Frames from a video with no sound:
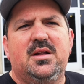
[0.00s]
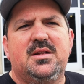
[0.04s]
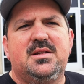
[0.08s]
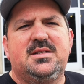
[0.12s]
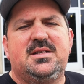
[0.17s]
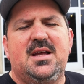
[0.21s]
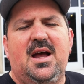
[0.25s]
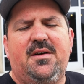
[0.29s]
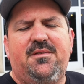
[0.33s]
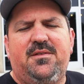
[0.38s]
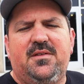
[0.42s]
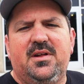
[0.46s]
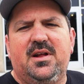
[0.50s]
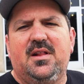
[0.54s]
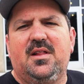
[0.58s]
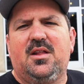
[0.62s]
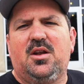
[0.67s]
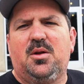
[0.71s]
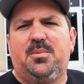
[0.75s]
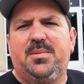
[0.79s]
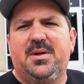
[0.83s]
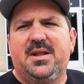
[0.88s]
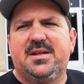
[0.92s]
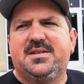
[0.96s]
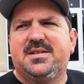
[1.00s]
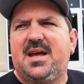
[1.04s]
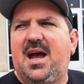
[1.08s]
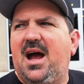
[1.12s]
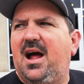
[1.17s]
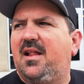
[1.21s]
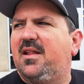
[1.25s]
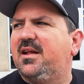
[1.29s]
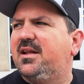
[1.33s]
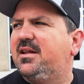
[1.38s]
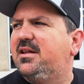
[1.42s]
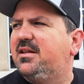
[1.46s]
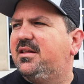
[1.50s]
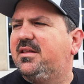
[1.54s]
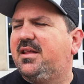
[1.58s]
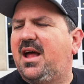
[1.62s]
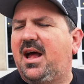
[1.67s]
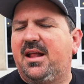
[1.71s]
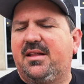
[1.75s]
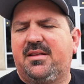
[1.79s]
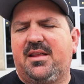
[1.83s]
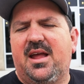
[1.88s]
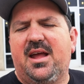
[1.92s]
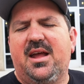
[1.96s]
definitely a little bit of talent
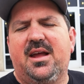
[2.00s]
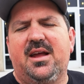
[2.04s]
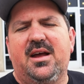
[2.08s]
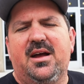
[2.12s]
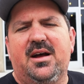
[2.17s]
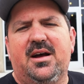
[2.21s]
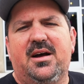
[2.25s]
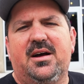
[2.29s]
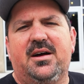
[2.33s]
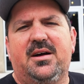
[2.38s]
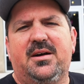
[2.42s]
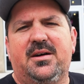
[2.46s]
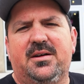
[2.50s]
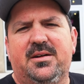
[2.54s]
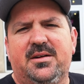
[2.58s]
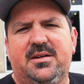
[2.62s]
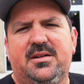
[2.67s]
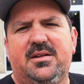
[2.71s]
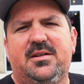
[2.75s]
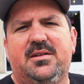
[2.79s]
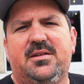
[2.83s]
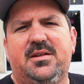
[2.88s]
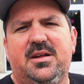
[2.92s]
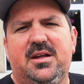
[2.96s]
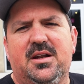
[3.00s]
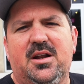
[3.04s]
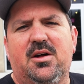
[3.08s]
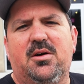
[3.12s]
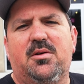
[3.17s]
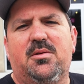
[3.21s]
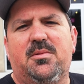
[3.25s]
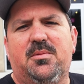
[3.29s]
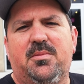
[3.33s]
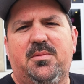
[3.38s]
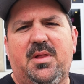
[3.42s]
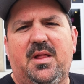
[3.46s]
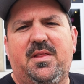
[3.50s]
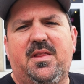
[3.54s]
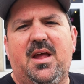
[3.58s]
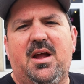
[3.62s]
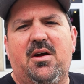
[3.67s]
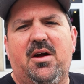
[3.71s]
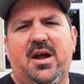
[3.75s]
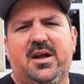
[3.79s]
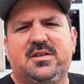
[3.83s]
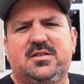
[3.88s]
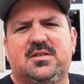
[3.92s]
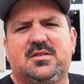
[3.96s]
that they, uh, you know, that they
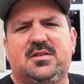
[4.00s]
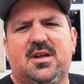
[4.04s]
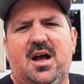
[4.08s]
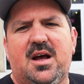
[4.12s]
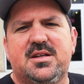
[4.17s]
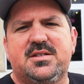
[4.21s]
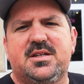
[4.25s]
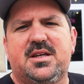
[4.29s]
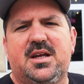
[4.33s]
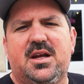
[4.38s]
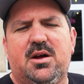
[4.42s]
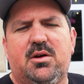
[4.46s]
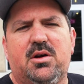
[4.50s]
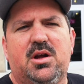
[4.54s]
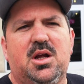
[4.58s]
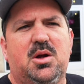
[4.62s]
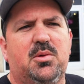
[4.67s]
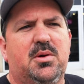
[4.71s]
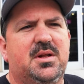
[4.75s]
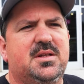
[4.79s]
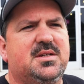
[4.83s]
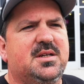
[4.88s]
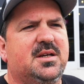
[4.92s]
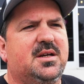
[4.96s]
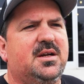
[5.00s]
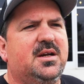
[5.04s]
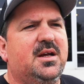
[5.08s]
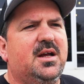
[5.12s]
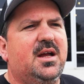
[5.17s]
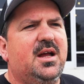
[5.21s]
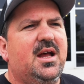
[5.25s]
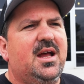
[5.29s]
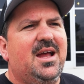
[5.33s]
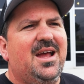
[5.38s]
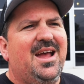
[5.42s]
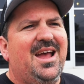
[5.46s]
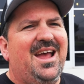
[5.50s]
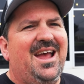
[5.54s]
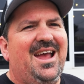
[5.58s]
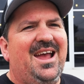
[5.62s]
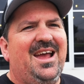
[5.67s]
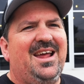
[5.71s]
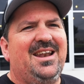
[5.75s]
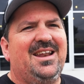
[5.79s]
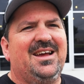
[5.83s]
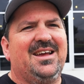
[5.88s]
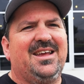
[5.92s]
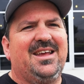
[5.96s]
are exercising here at Uinta.
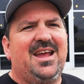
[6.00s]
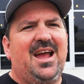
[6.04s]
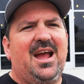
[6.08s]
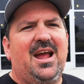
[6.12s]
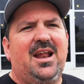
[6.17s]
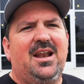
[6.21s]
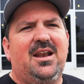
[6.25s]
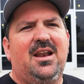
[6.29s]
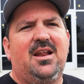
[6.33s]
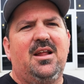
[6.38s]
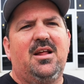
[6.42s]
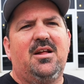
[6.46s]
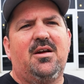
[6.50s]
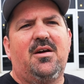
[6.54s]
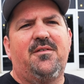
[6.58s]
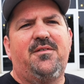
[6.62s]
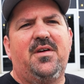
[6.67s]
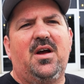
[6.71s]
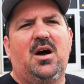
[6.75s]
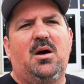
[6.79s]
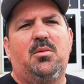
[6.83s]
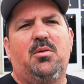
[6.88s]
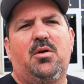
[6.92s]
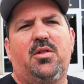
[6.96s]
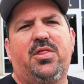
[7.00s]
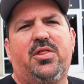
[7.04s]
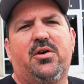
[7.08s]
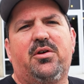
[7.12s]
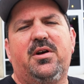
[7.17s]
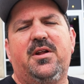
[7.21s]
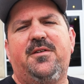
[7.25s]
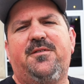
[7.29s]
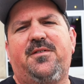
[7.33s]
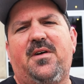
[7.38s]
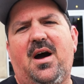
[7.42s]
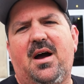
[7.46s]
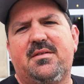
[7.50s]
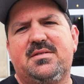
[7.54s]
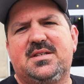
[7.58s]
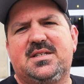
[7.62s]
And again, available 35